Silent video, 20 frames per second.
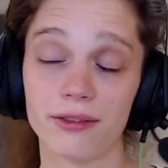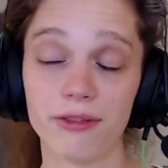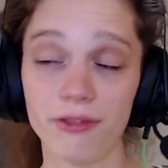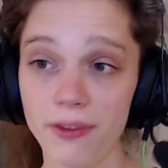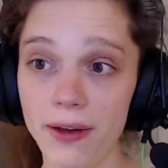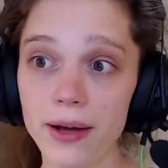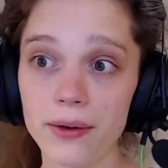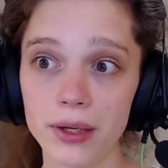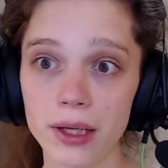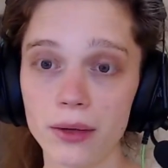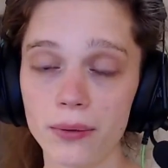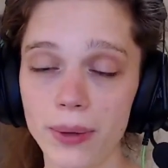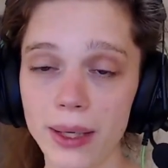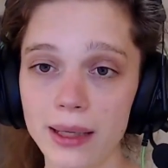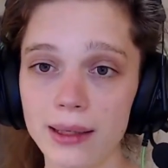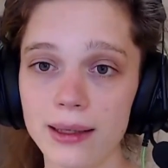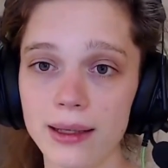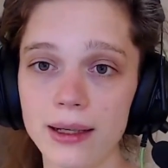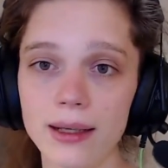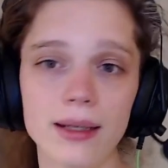very
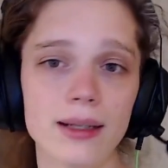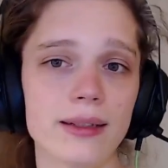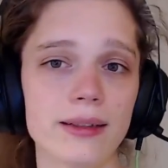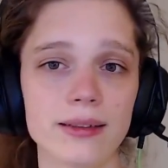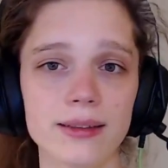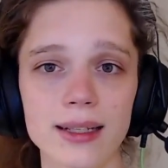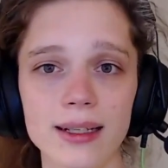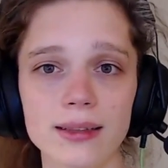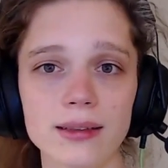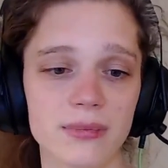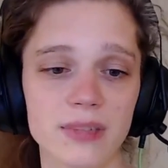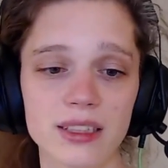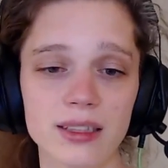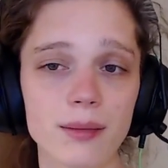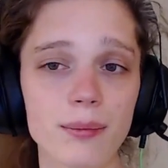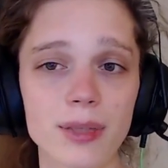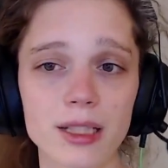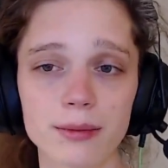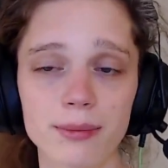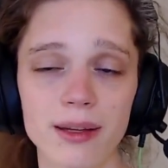quickly is that the
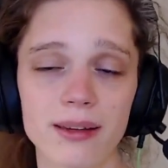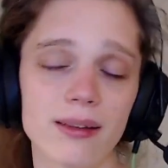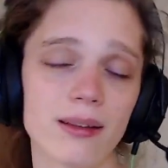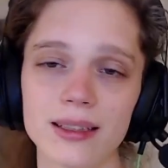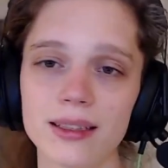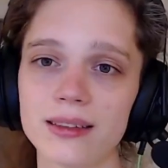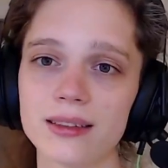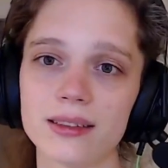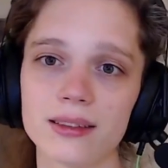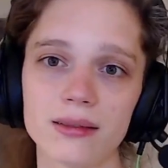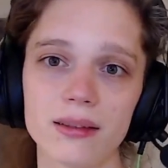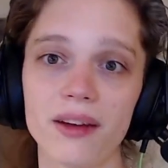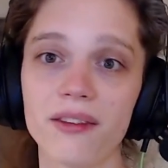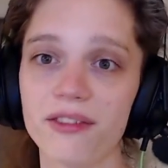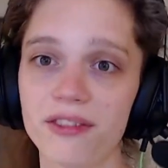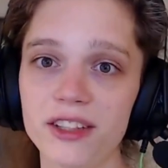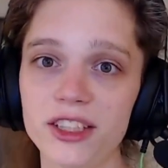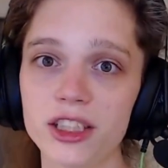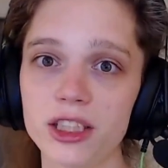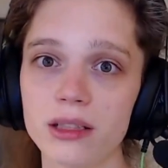simplex method is
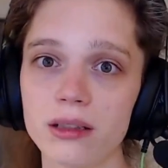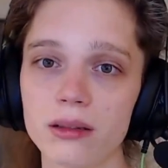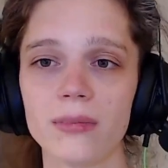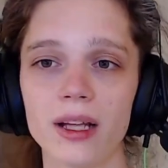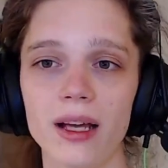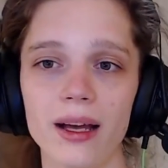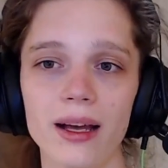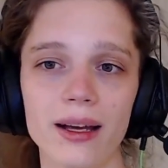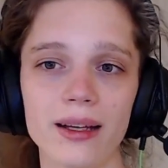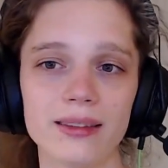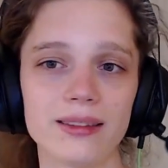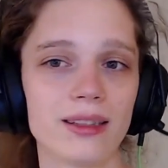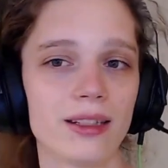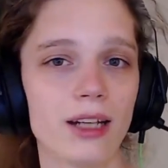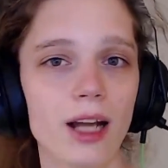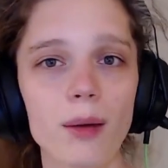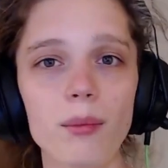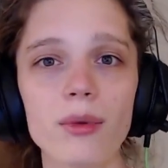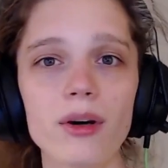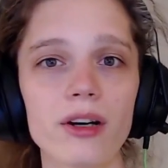efficient. The
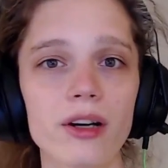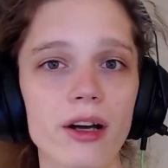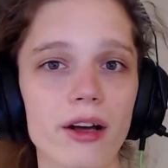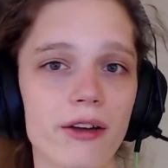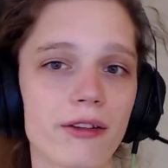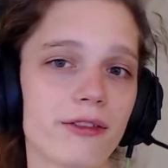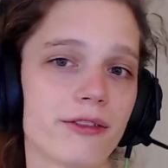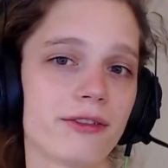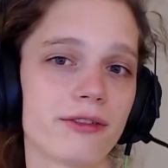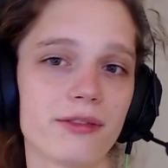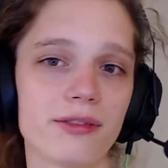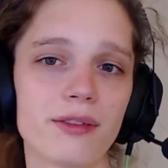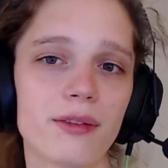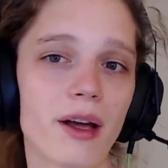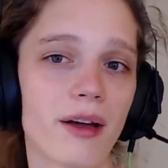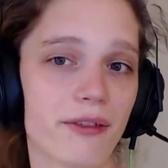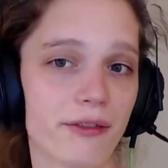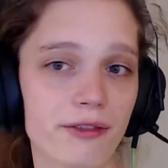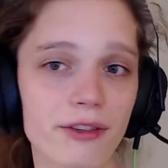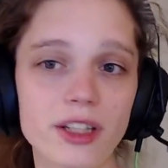number of
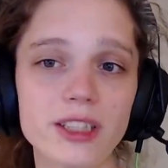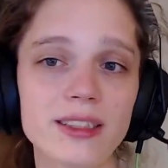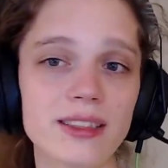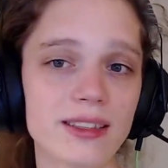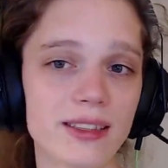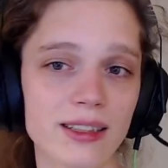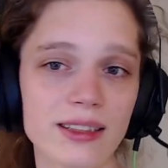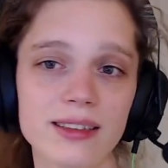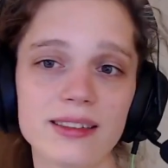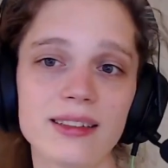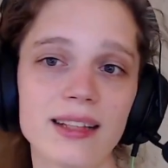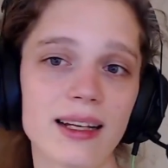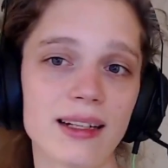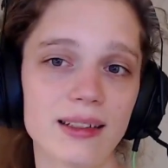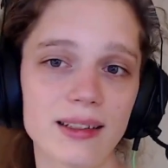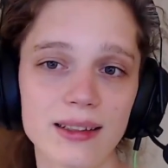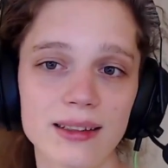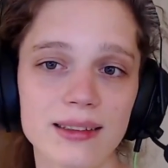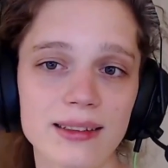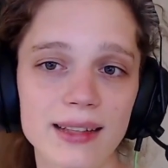vertices that
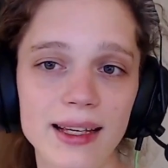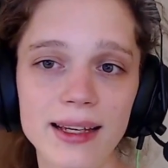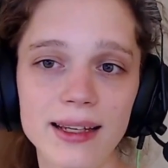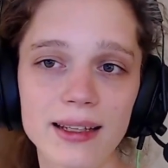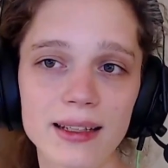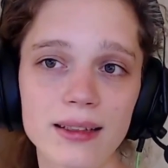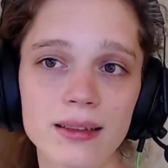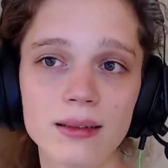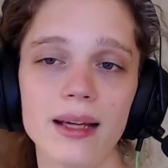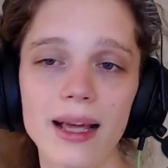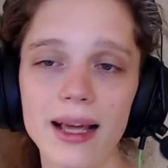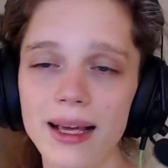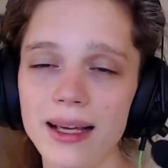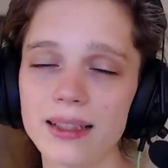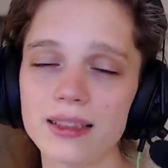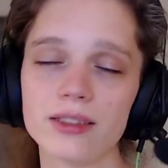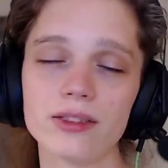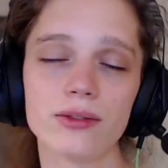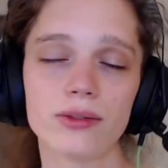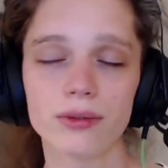is taken
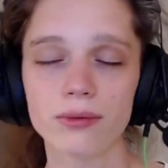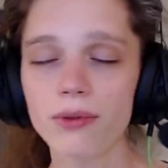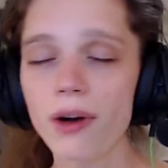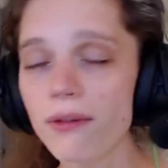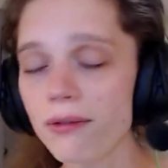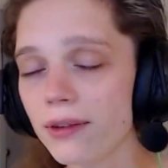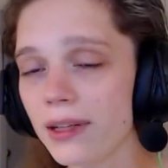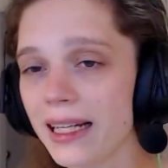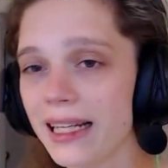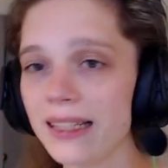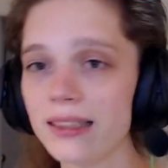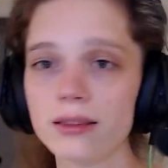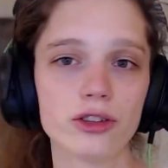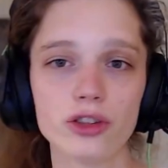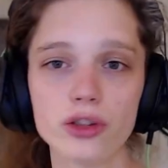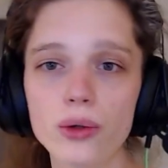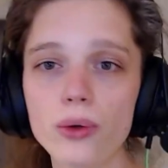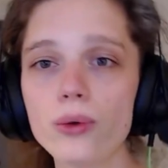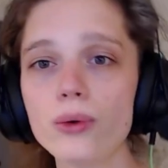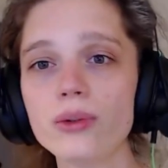is roughly
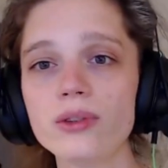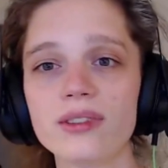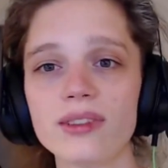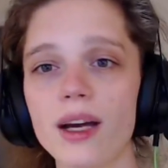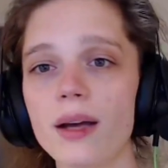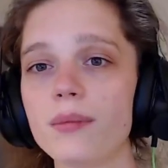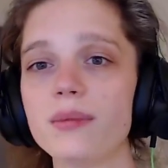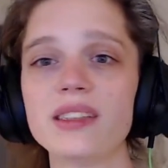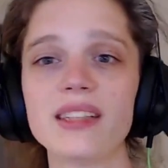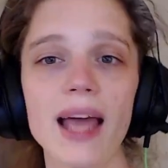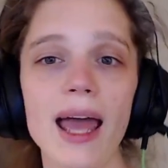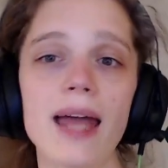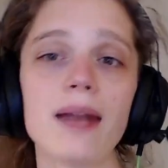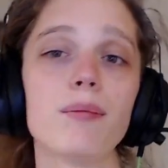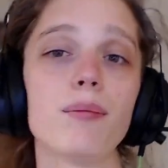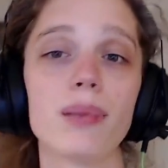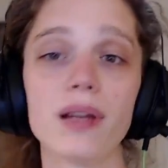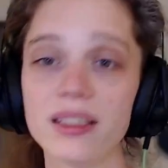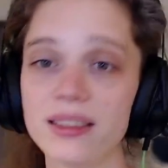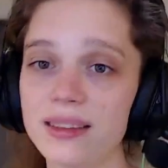2 times n
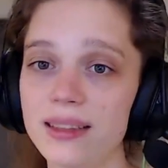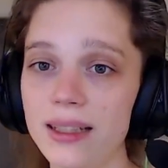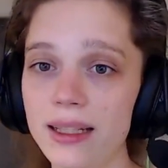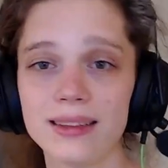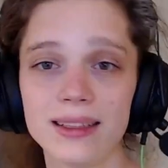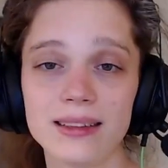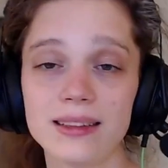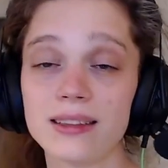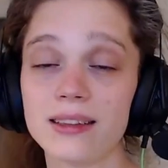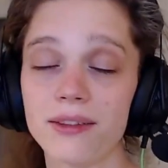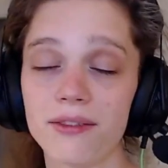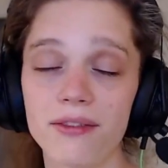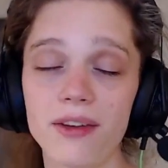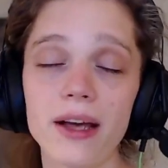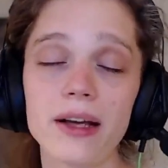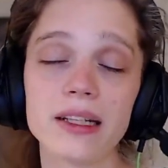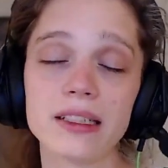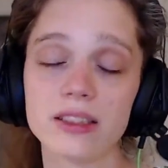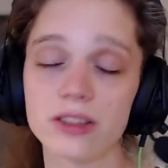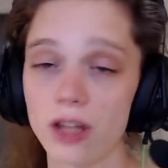plus d. This is a
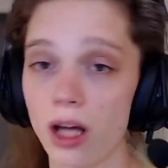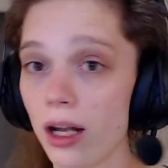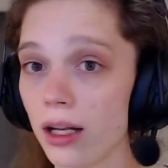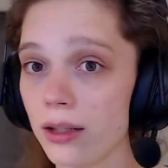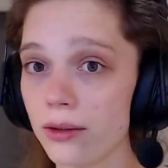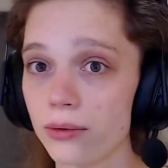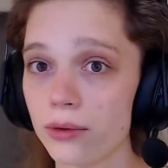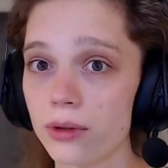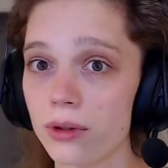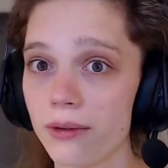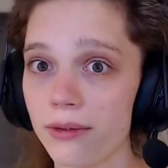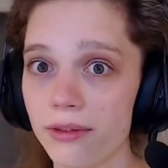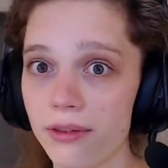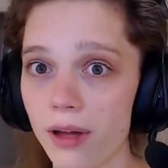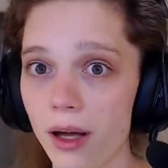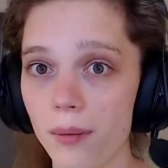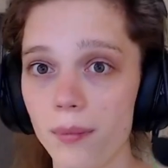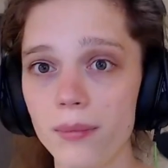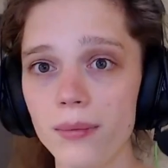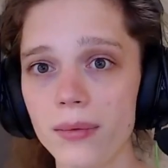very solid rule of
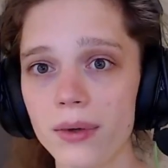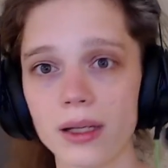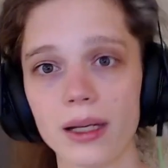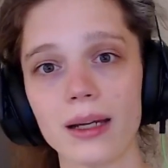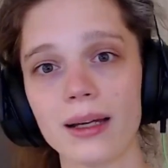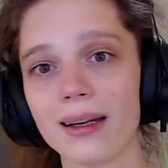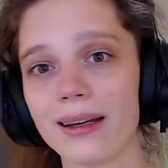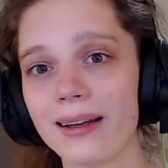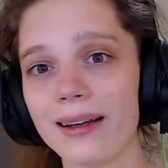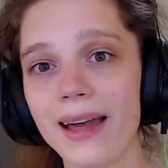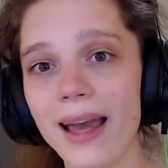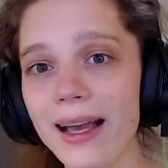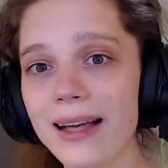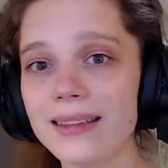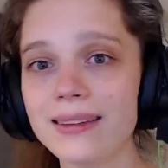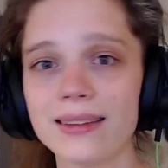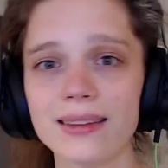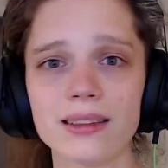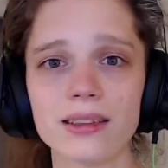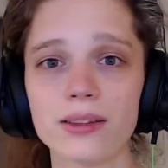thumb, but
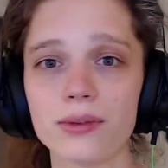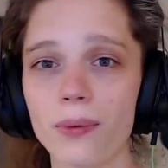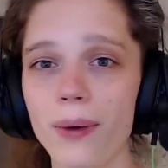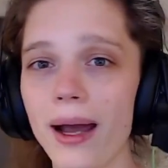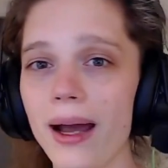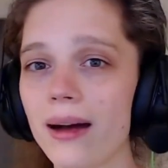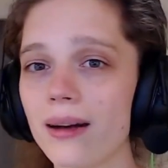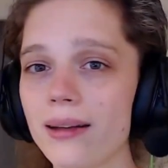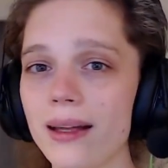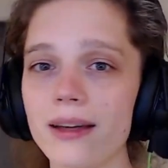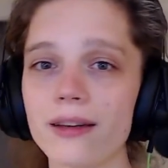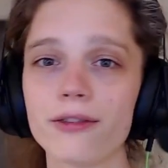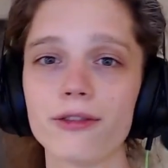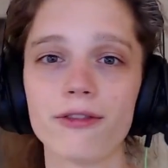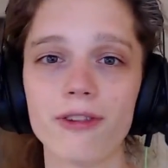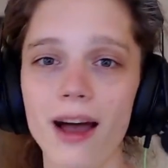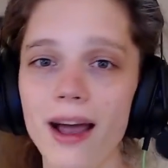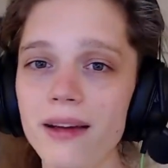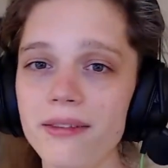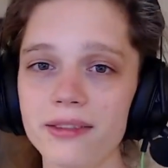cases where like
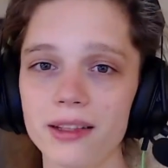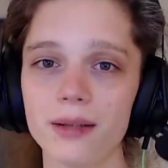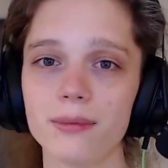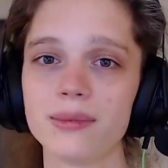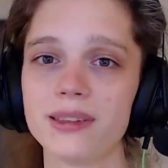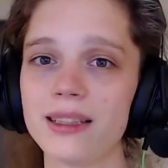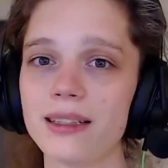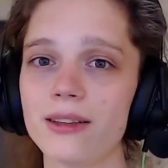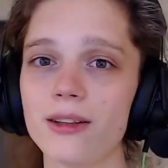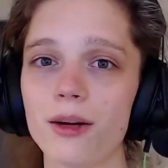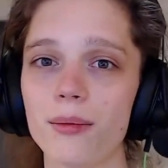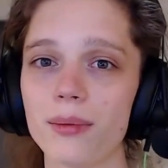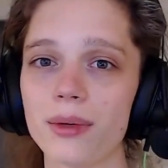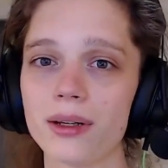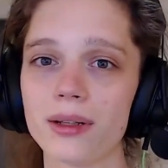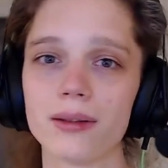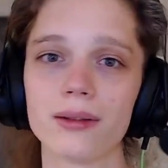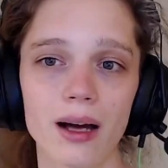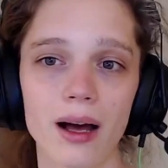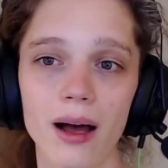5 times that
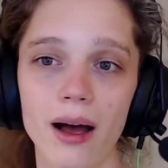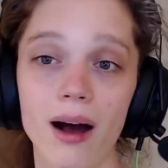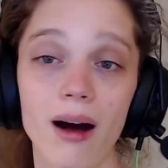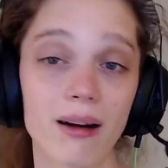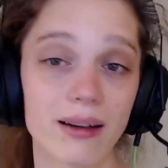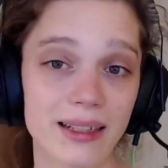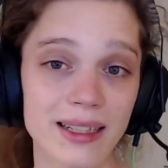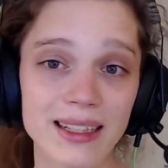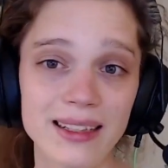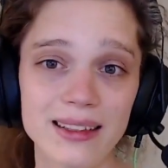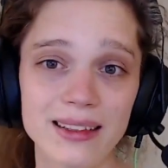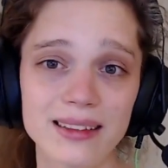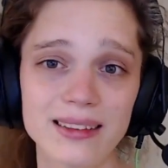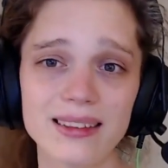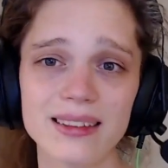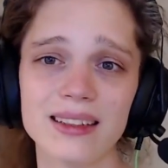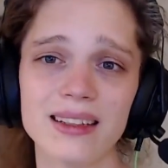number are needed,